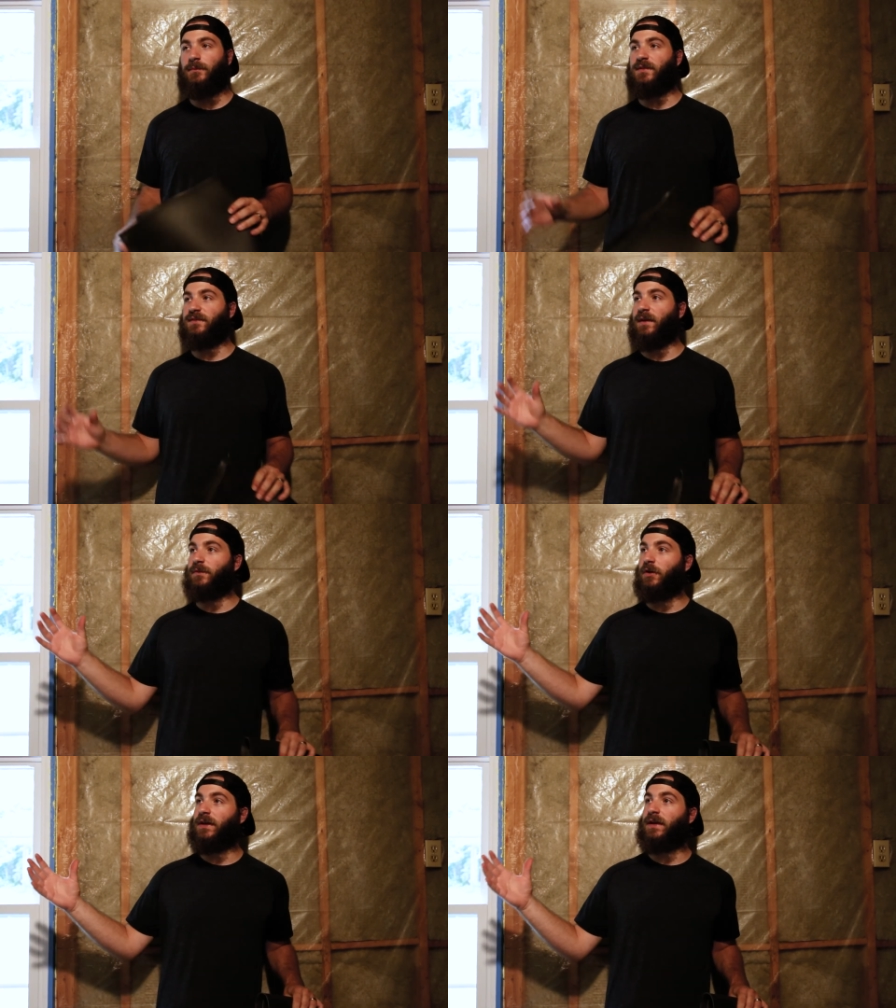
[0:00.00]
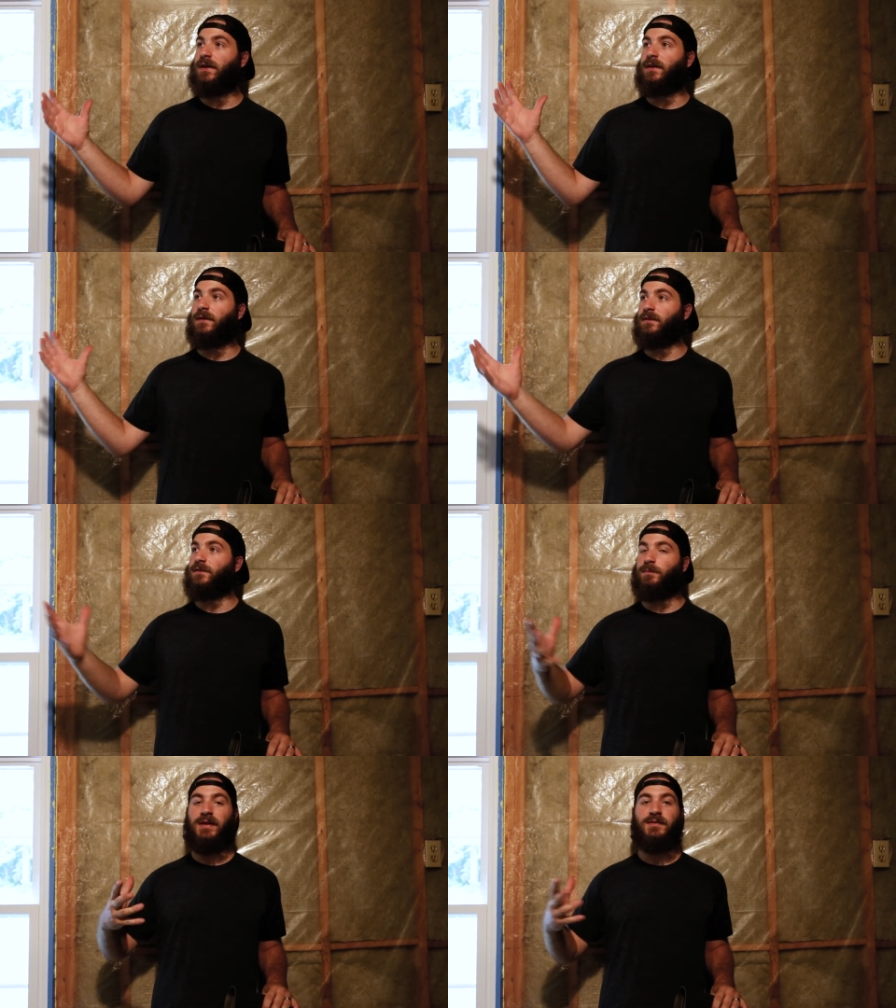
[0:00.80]
Since I'm turning this
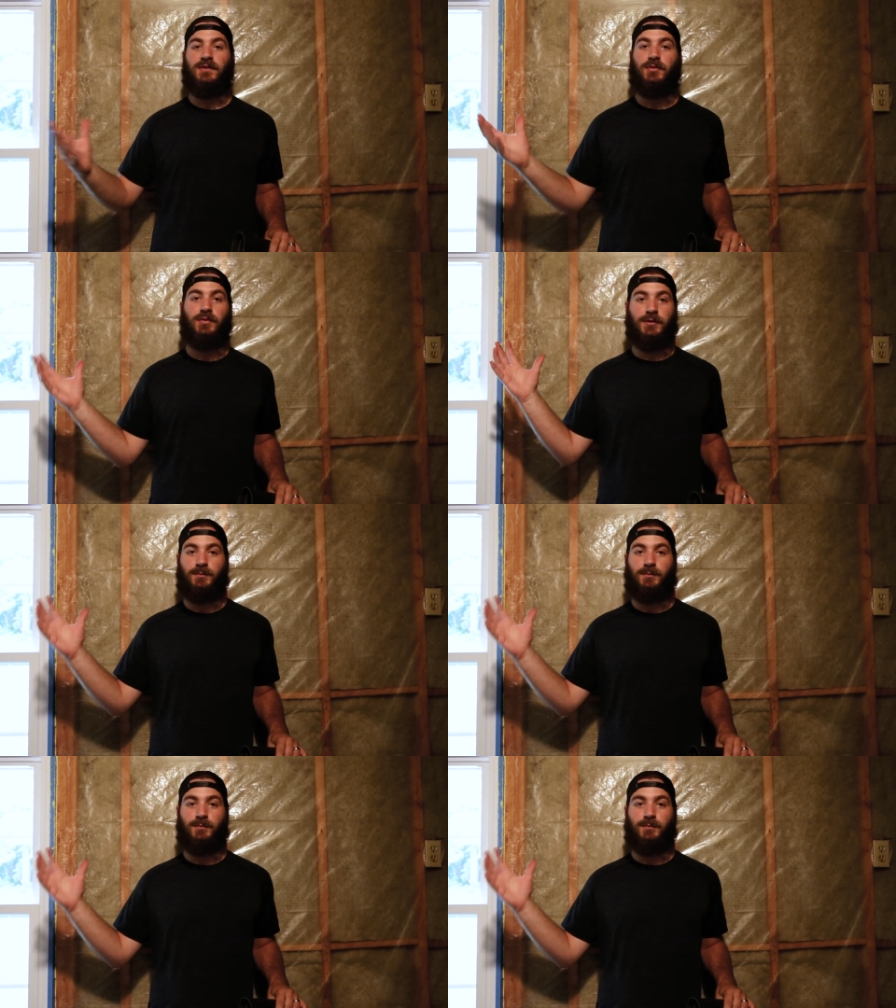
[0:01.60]
space into a